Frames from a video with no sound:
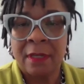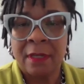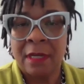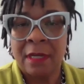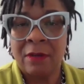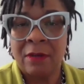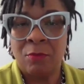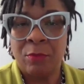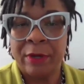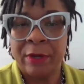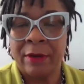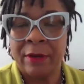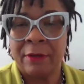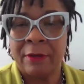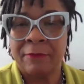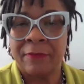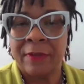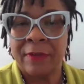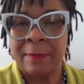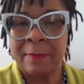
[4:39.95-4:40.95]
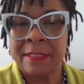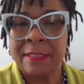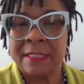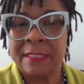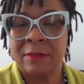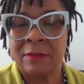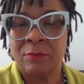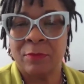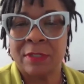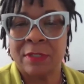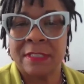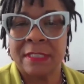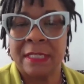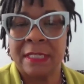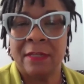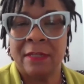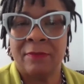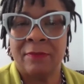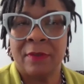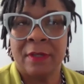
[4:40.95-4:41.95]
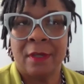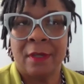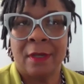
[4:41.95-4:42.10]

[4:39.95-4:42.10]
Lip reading: of where families can receive